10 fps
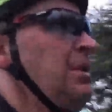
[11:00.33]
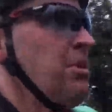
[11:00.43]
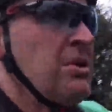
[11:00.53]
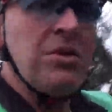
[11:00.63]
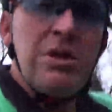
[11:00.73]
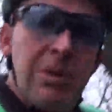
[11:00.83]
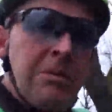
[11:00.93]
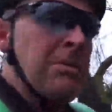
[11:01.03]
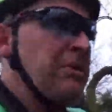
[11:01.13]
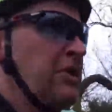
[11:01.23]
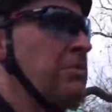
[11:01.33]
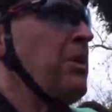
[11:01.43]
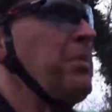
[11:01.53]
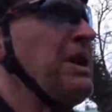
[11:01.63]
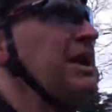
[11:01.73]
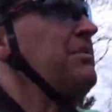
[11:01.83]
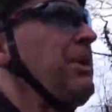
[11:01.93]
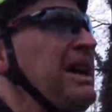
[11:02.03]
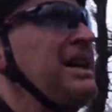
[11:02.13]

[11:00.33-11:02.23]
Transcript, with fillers: But I know some people might be funny about being, buying